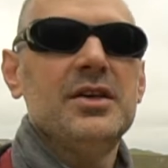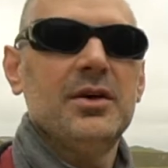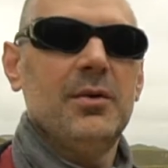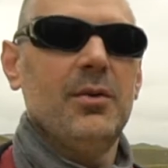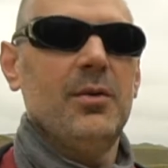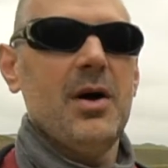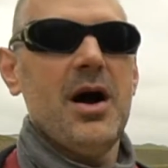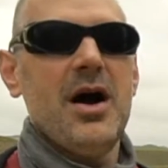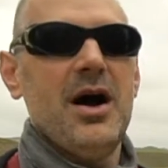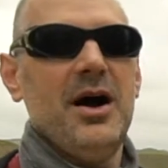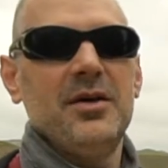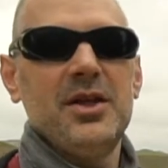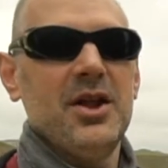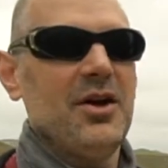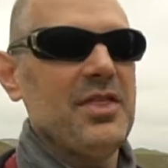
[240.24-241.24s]

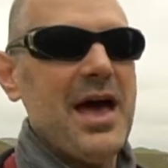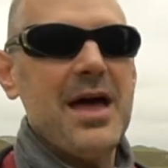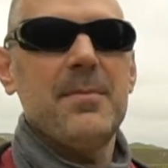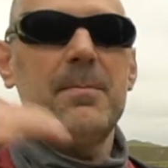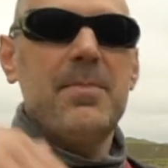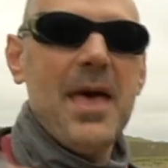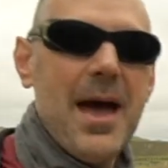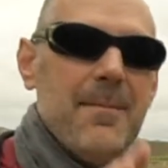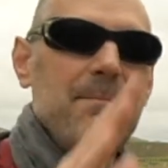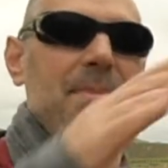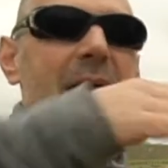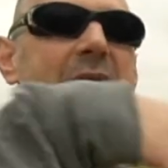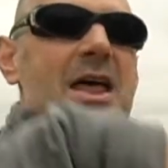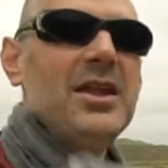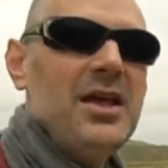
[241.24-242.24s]
that
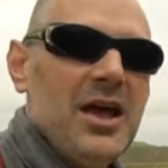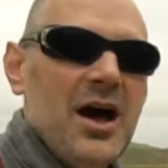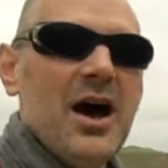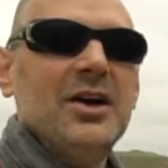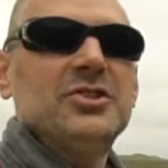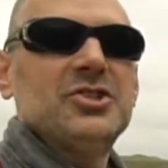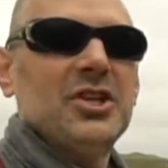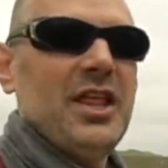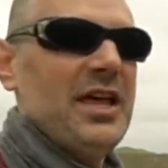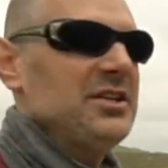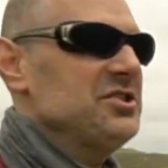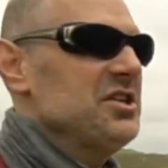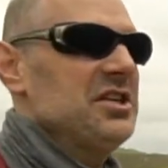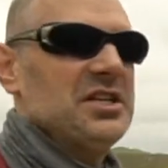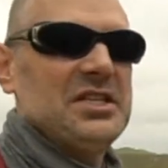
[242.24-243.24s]
bed
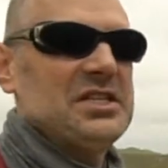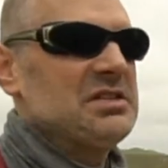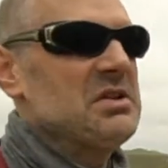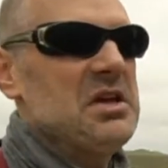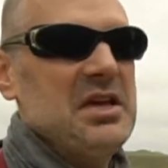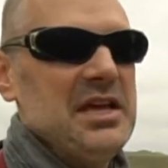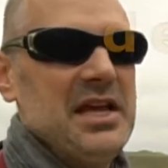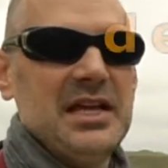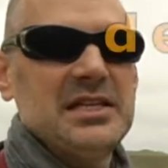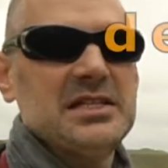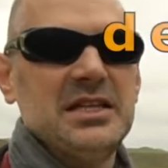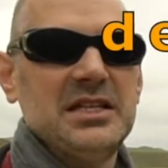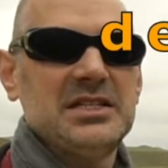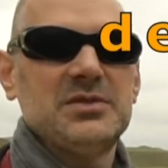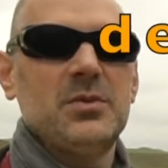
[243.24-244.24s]
undulation
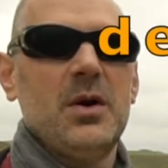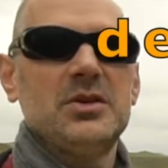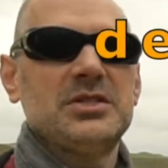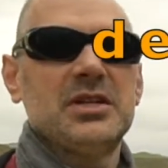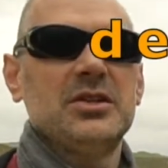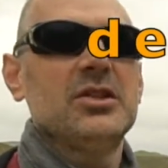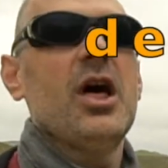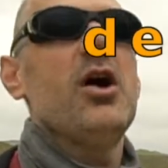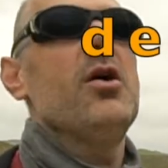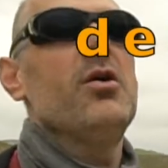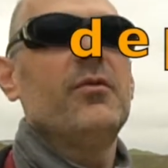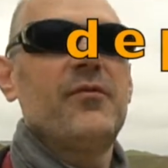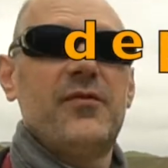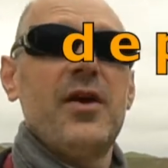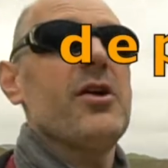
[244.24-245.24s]
it's a
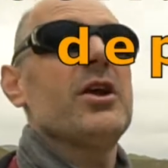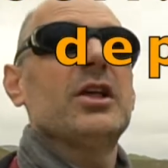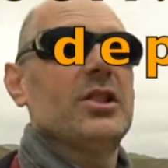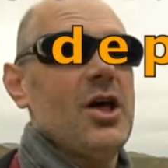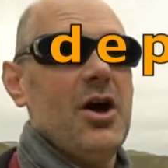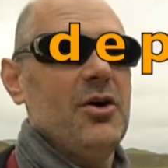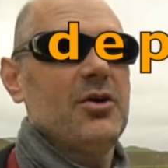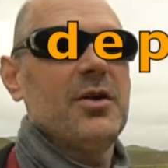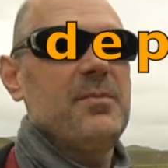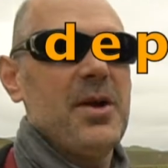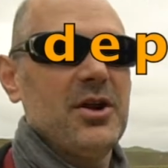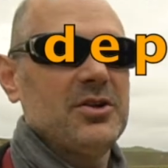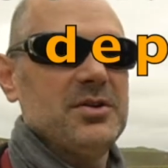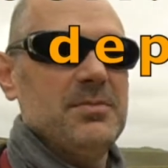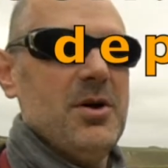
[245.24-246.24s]
low, very low
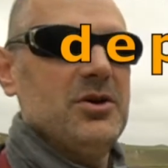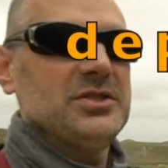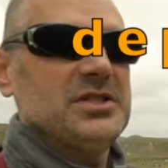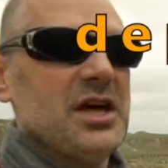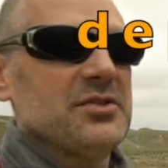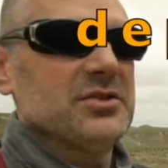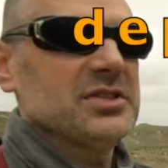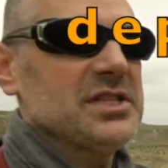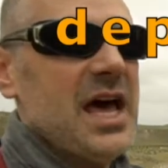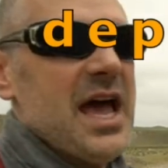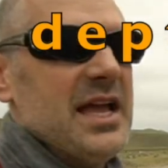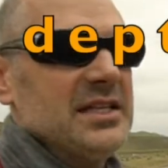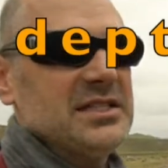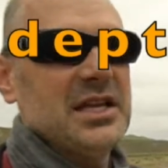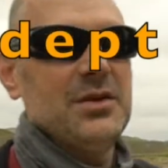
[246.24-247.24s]
compared to most other
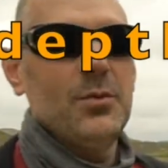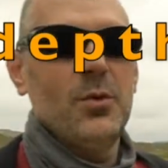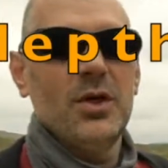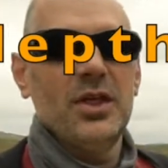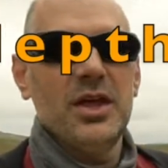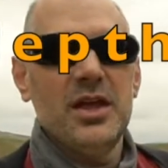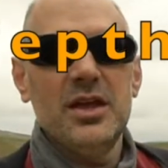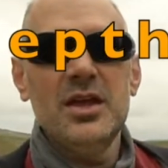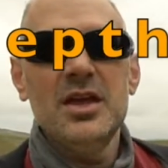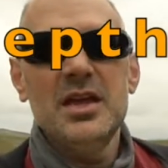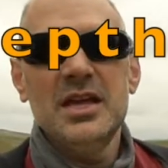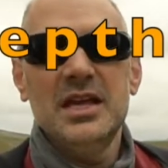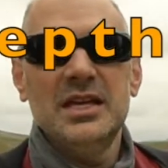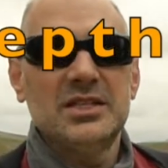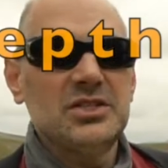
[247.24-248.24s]
sites, and really
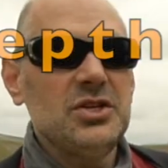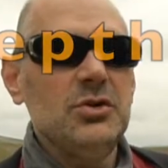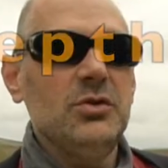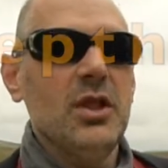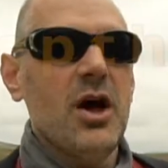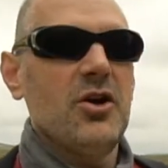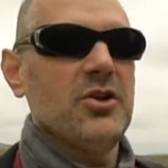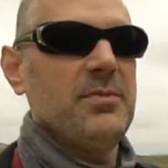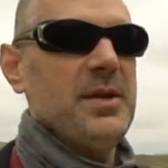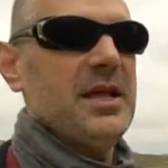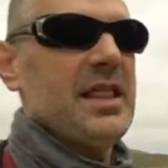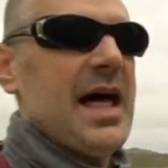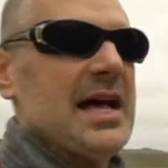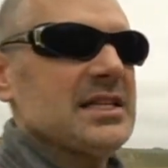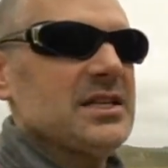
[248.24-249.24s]
is too low to be
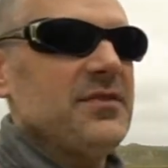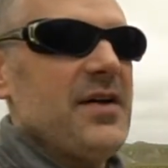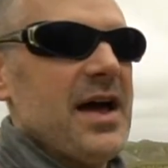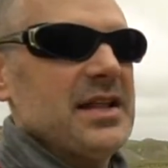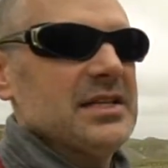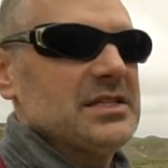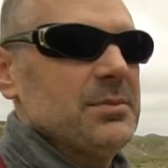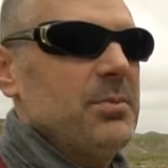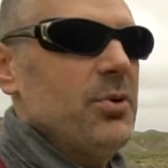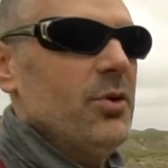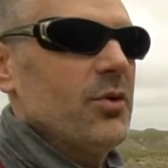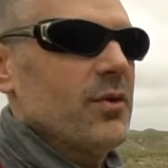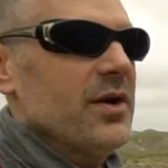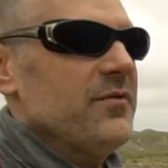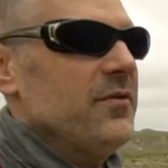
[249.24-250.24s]
classified as a
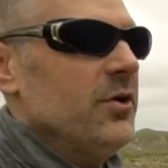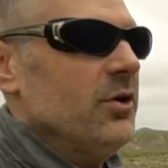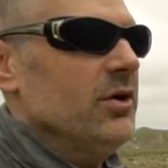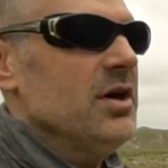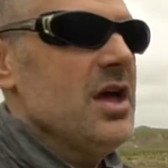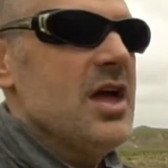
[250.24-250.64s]
pool riffle.